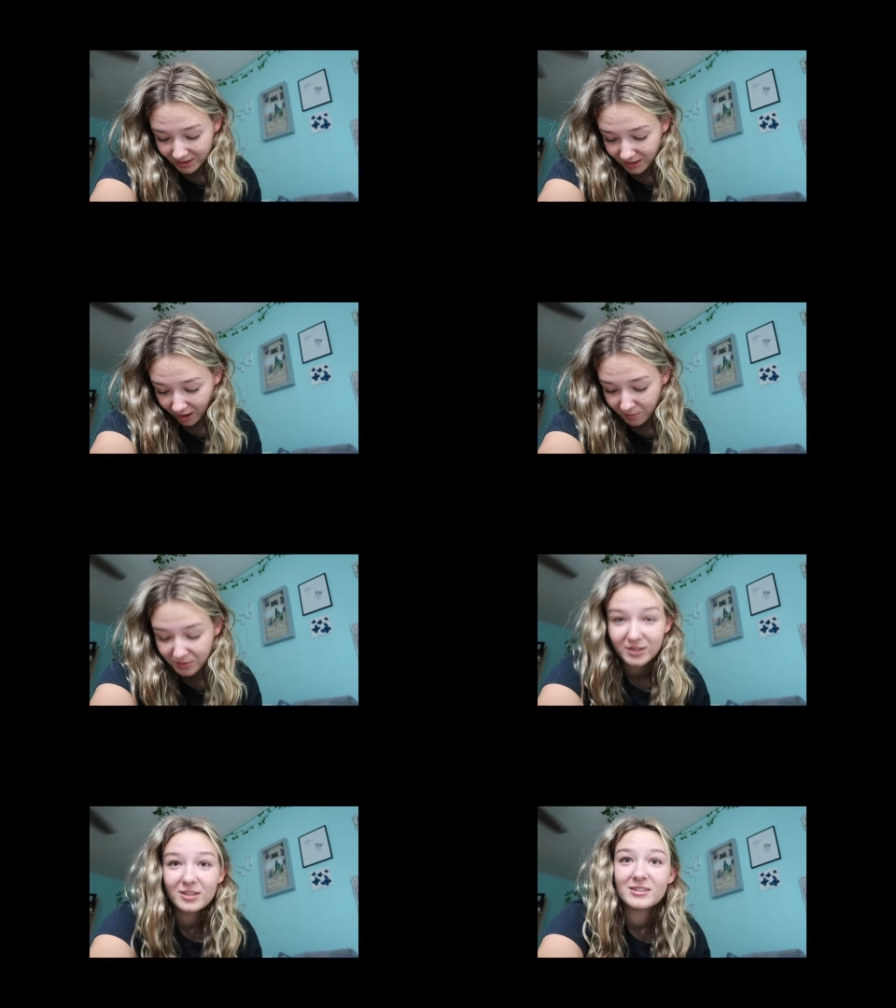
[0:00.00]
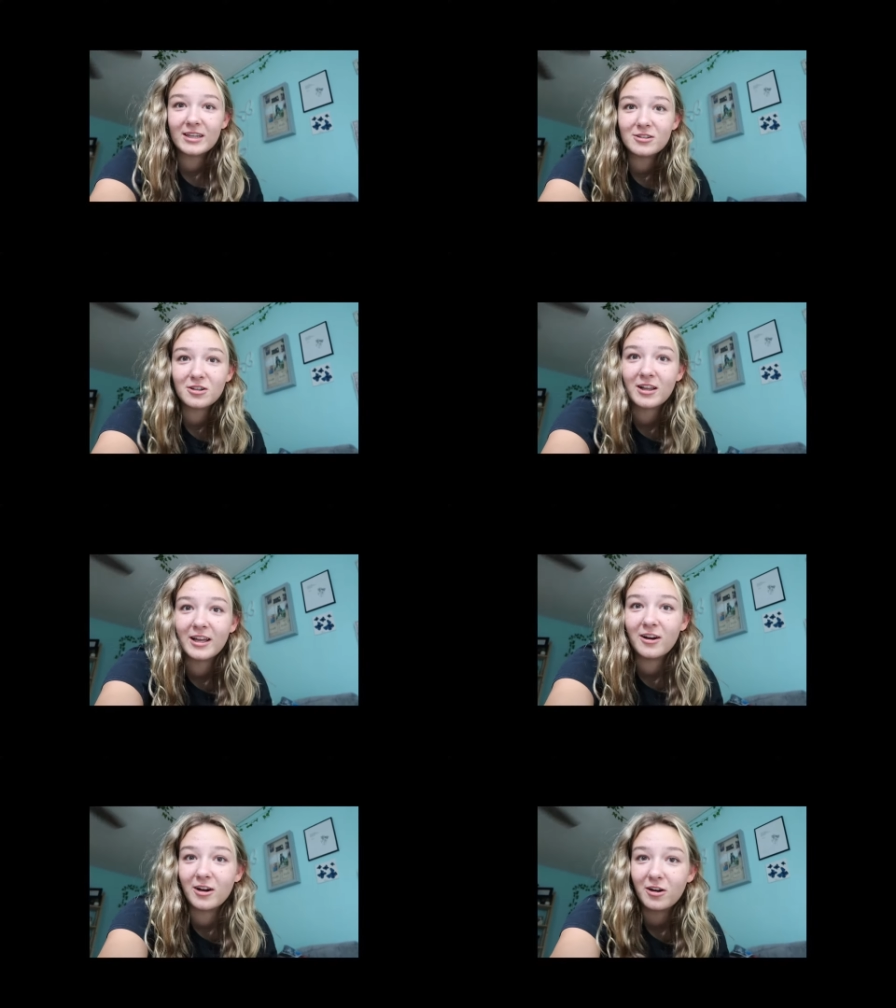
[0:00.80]
is up with Cassandra
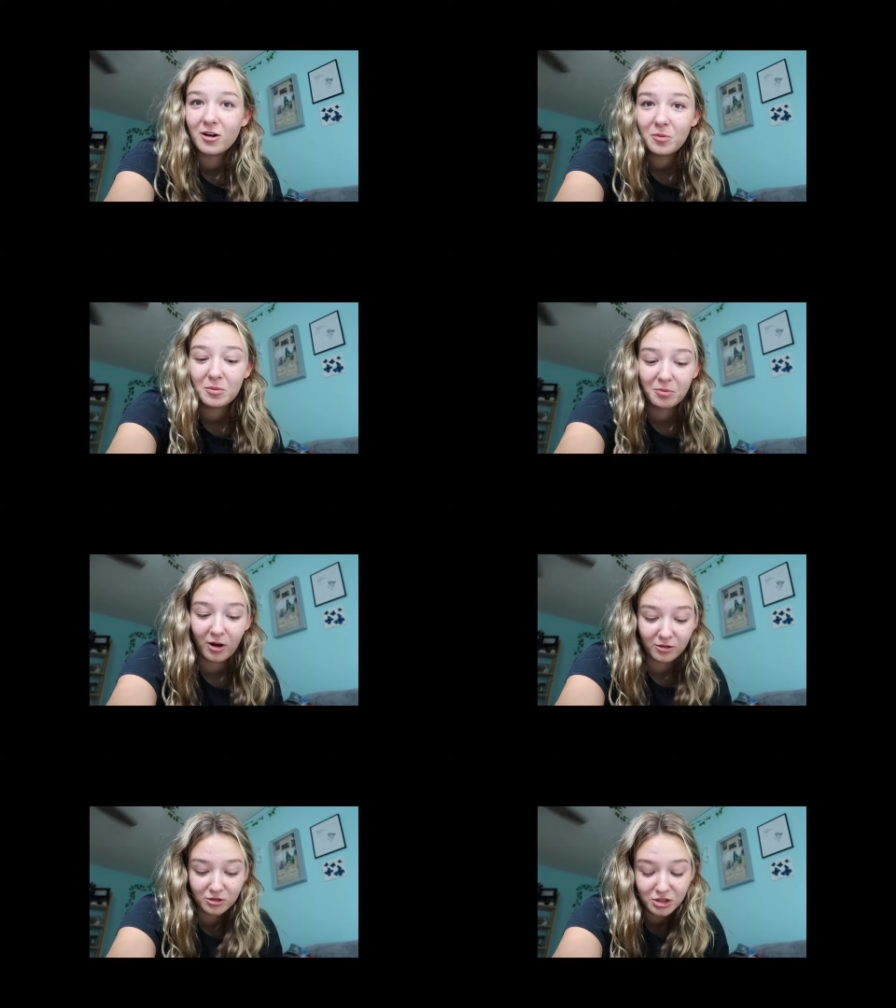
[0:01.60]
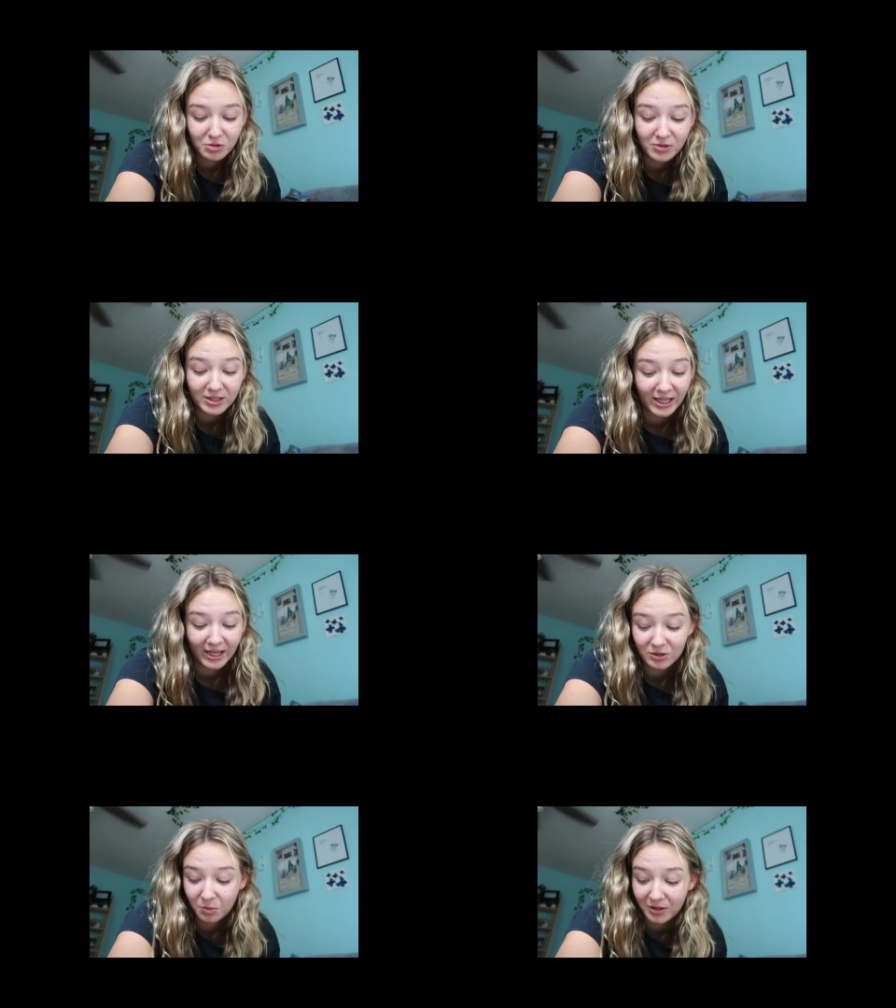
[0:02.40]
Clare and her with brothers? She really
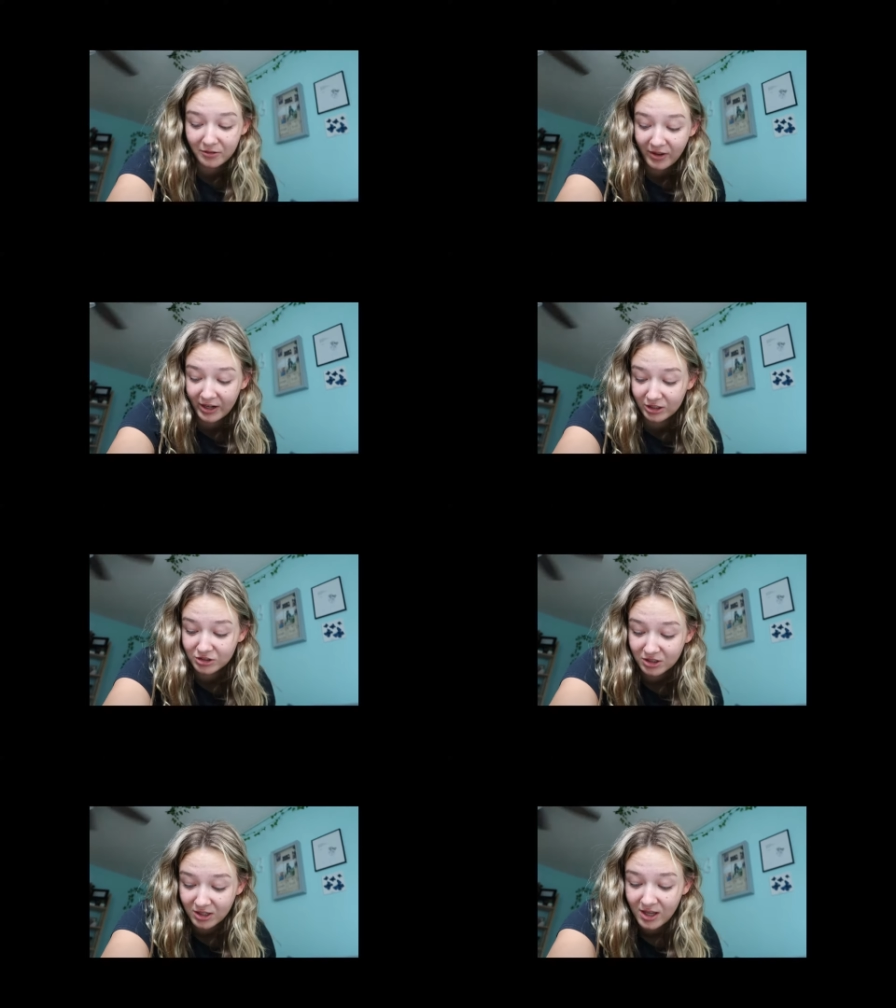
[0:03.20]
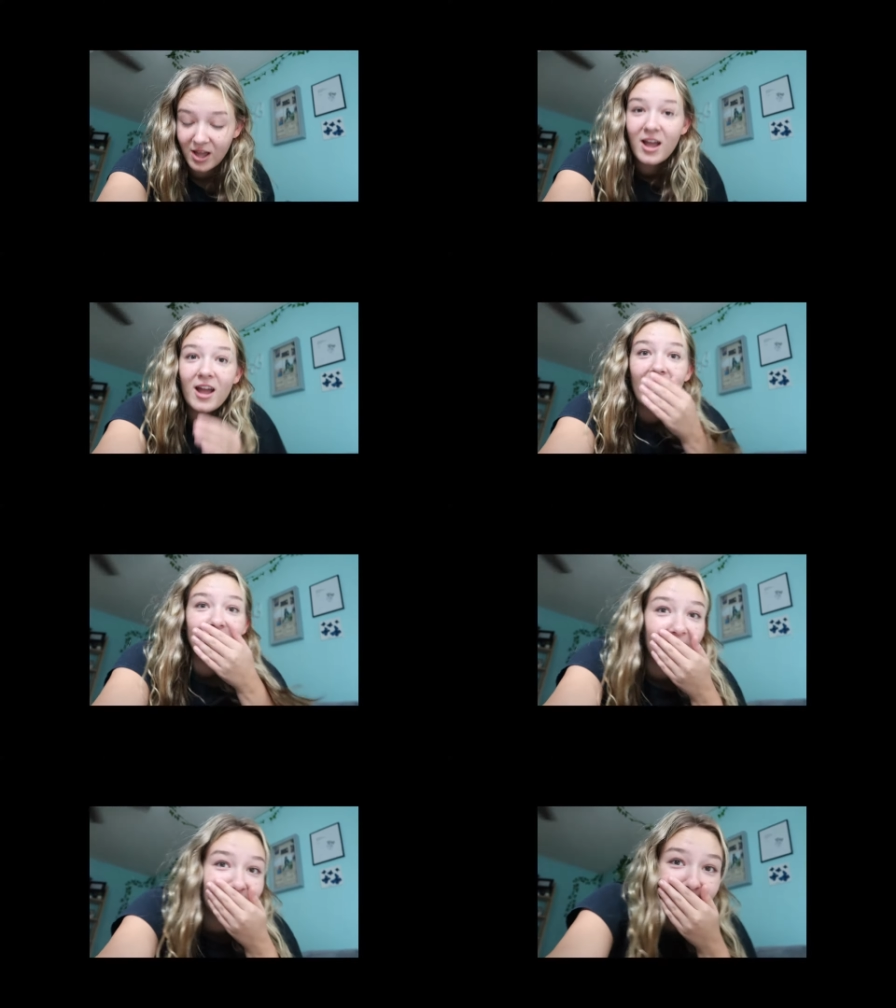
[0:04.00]
has a weird fetish.
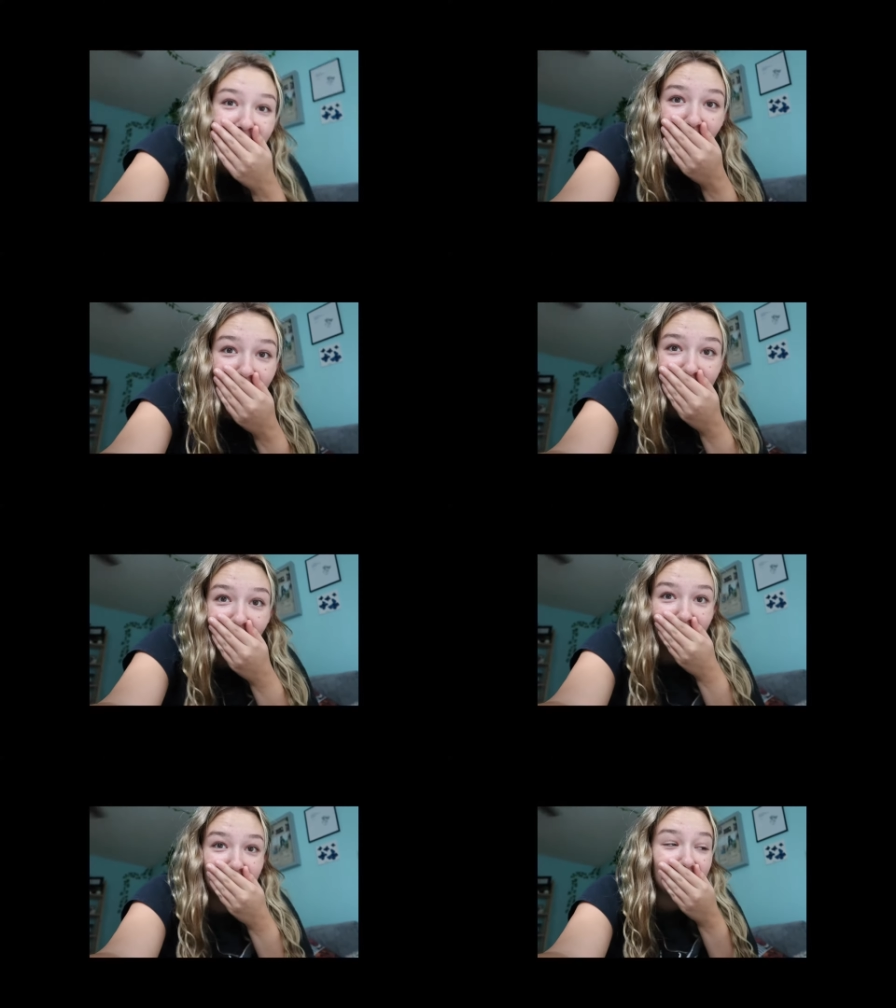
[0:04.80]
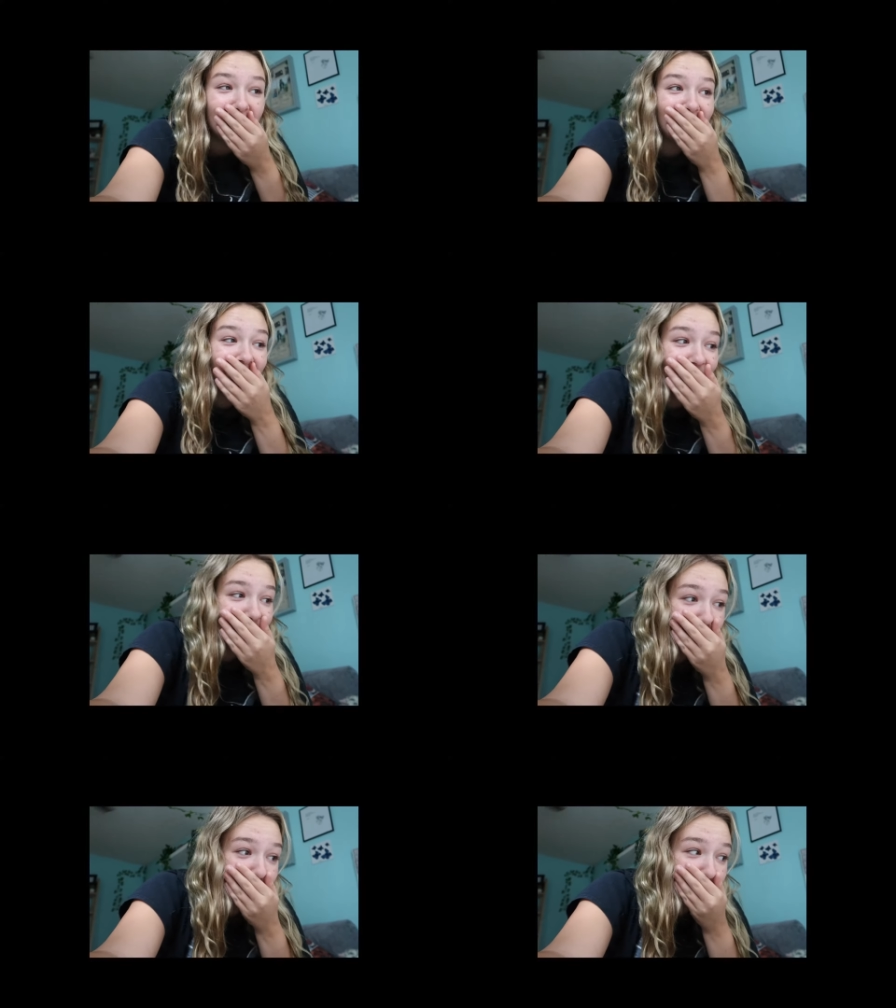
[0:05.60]
That's so gross. She's
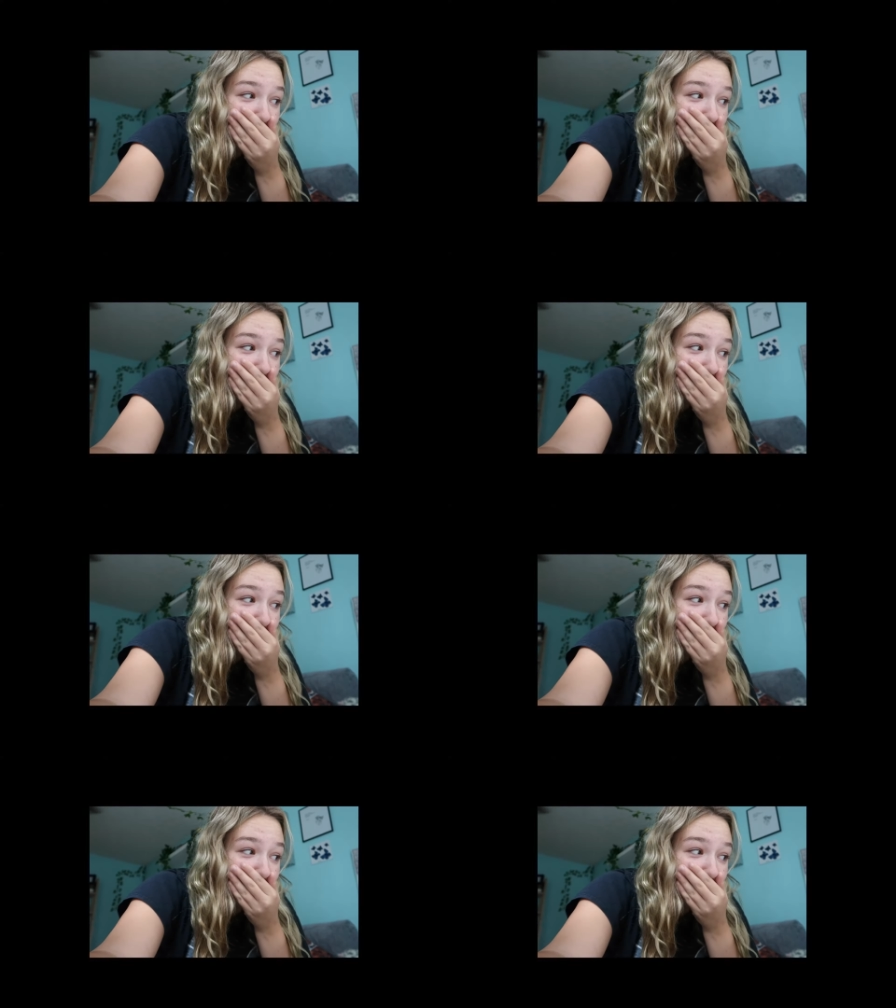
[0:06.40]
kissed two